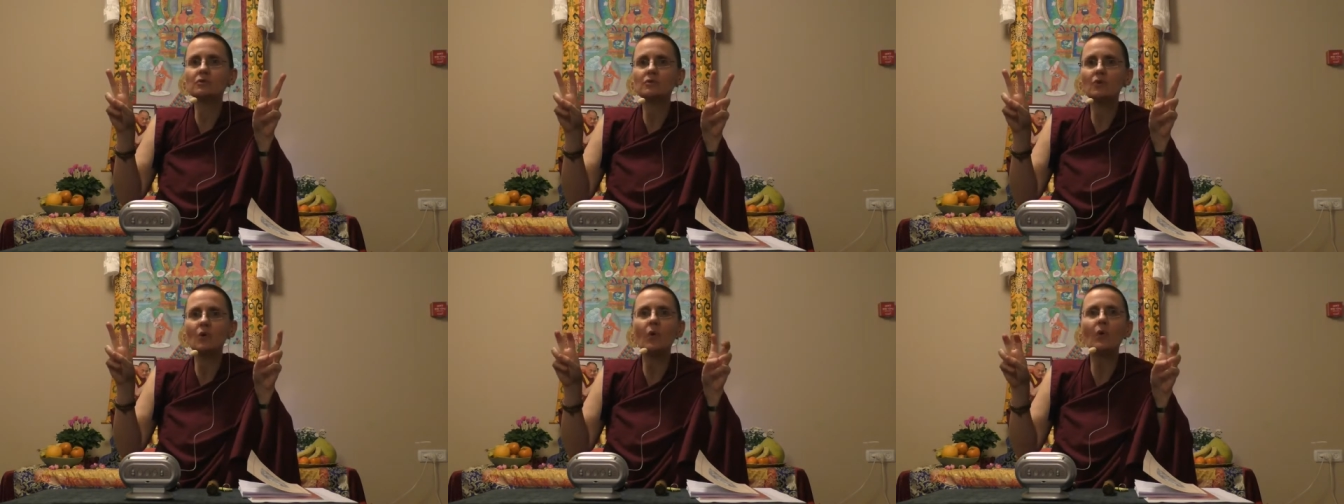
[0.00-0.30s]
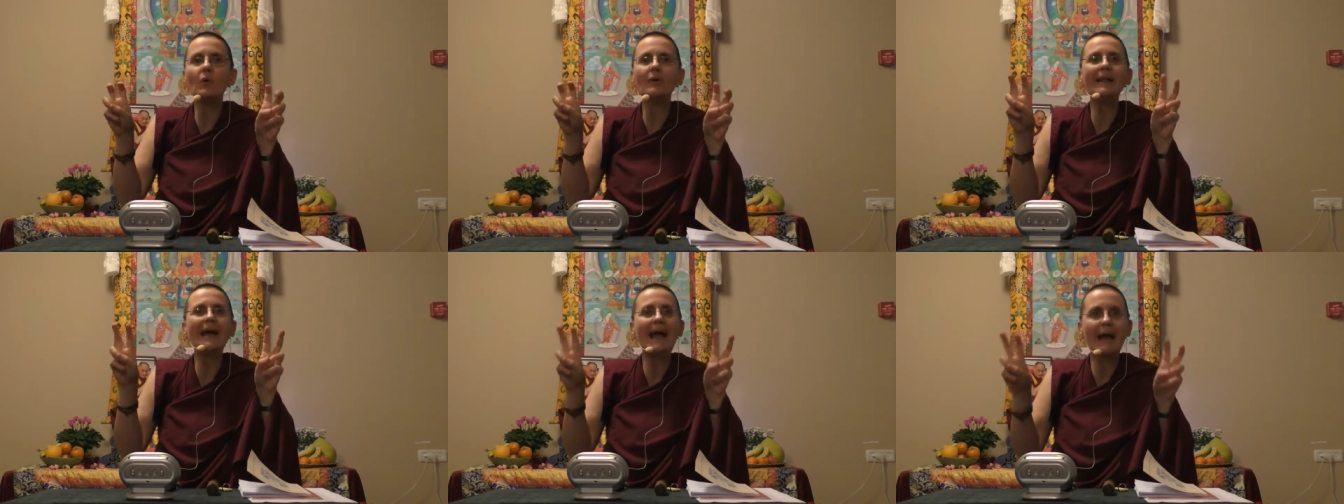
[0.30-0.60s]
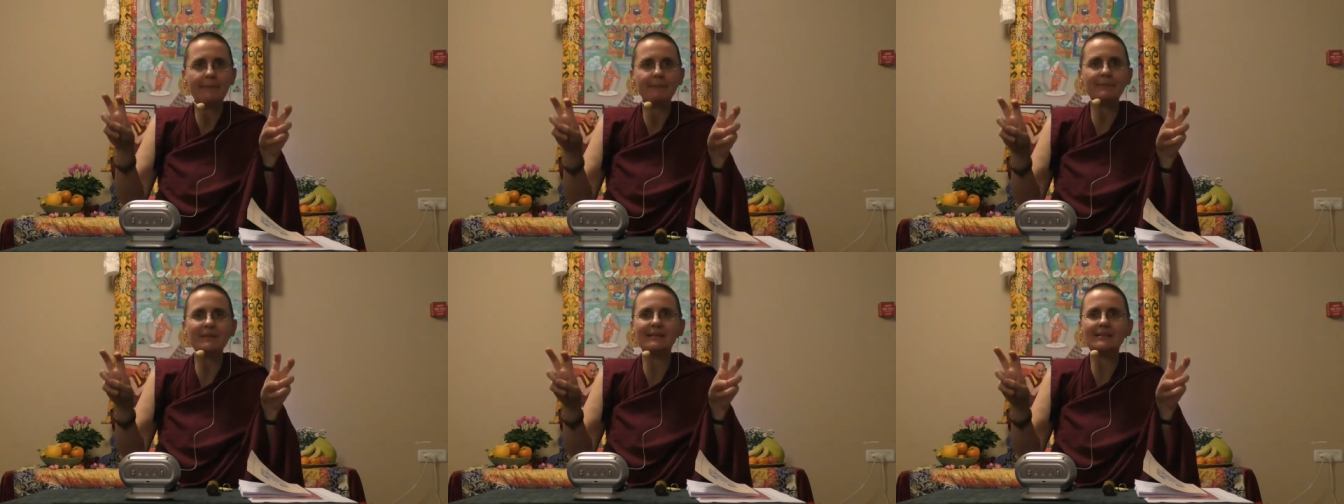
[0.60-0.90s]
call
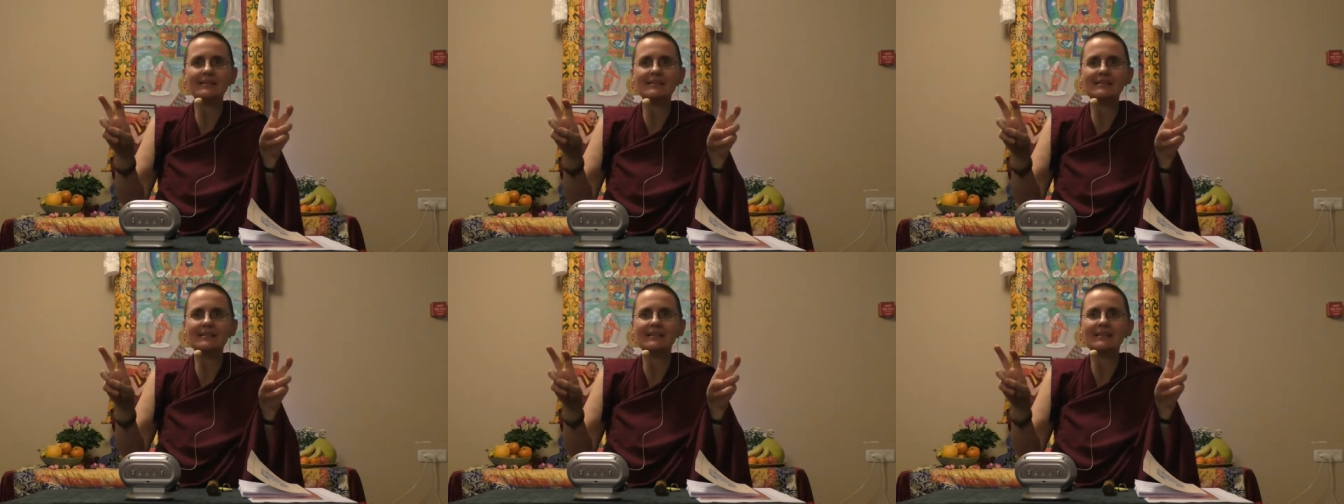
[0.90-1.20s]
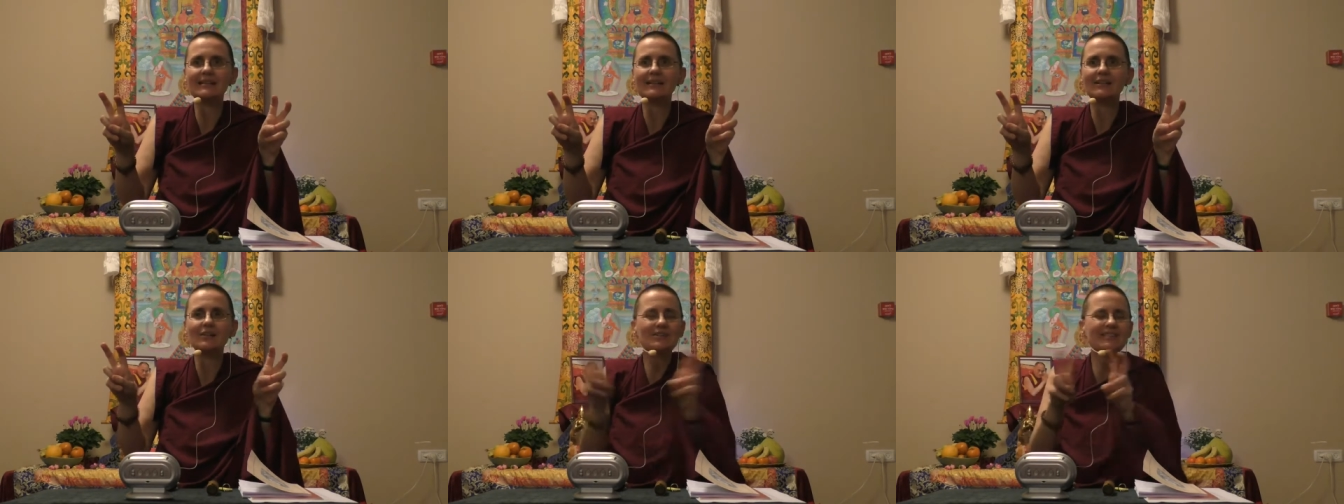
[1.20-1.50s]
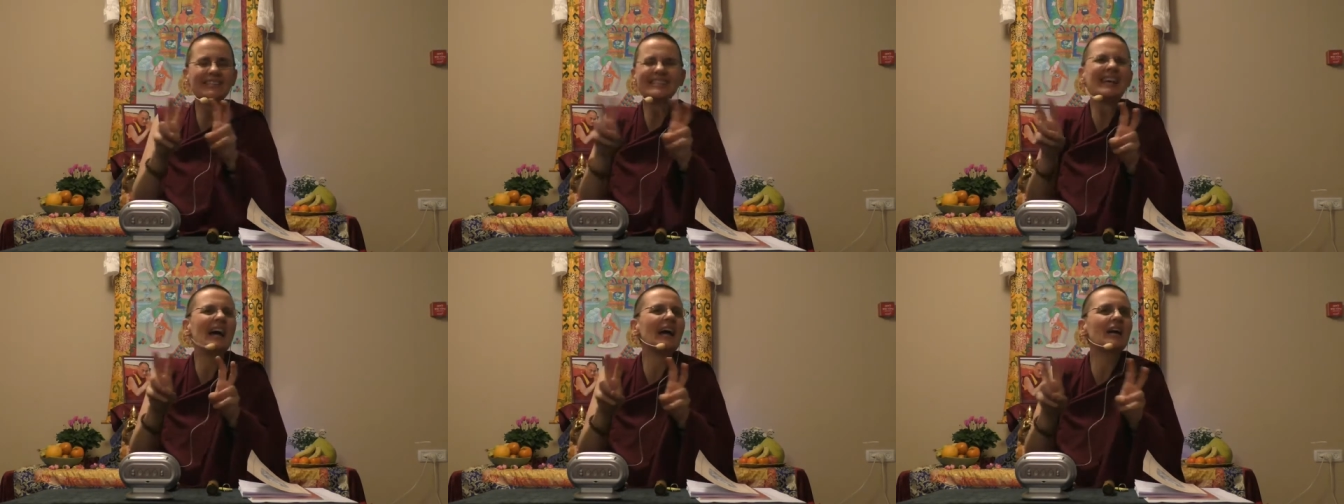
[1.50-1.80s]
happiness, because
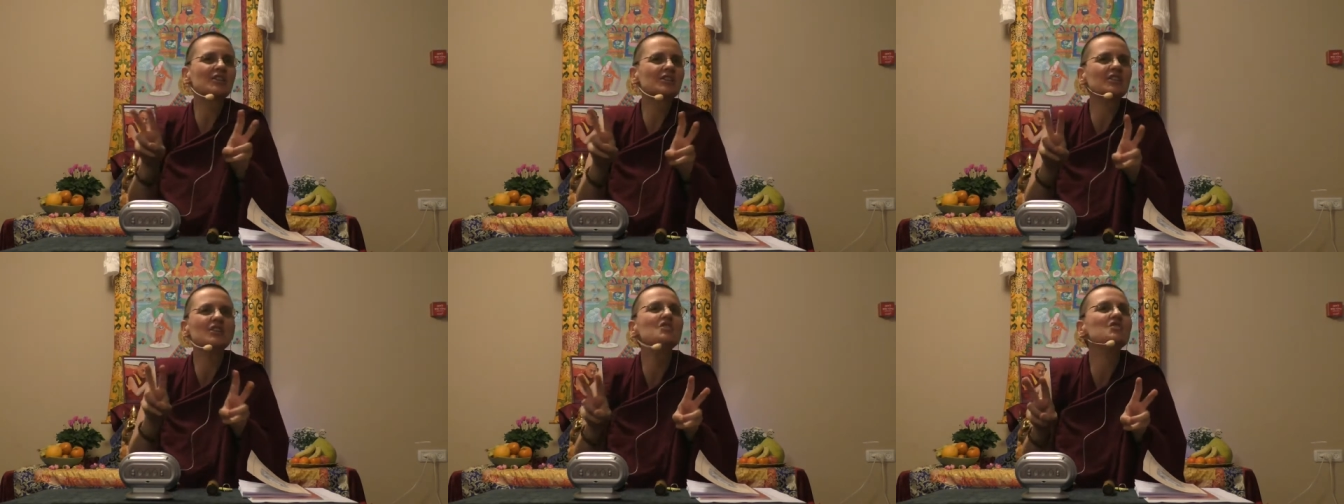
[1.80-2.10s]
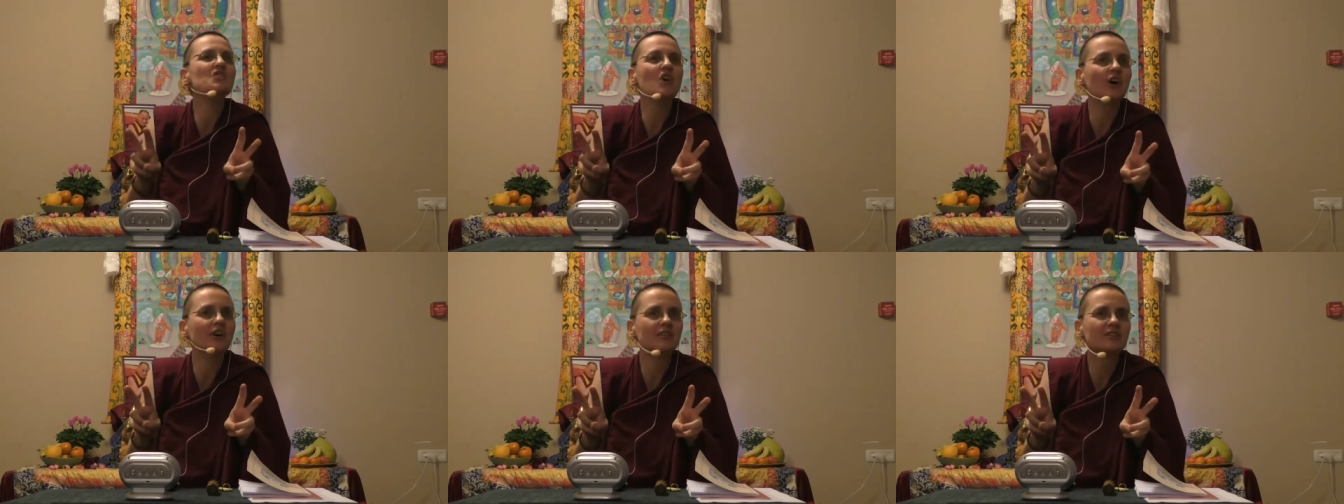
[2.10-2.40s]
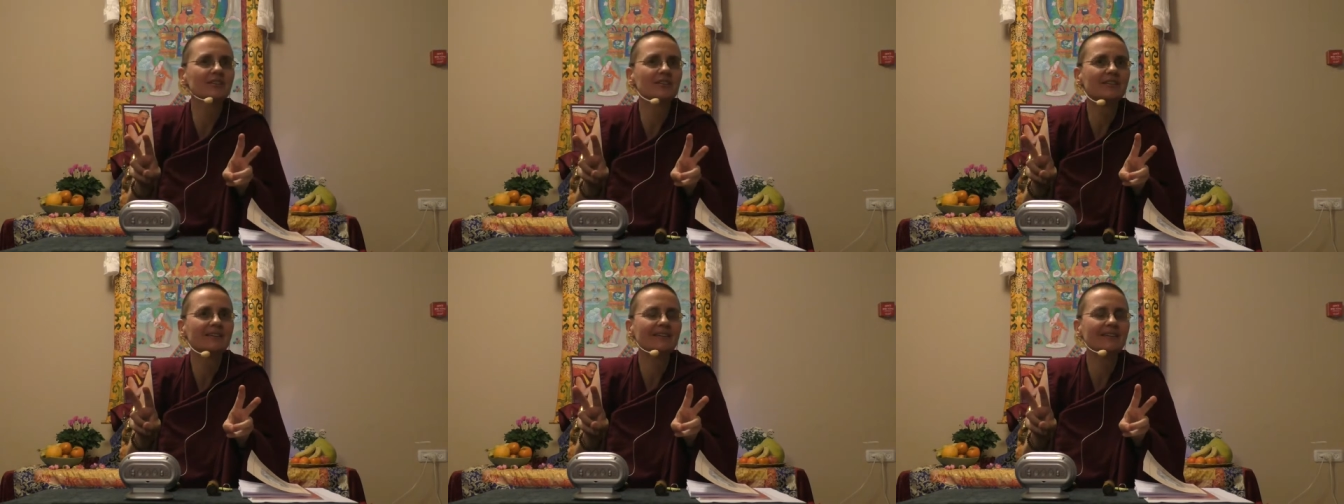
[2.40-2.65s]
it's actually not.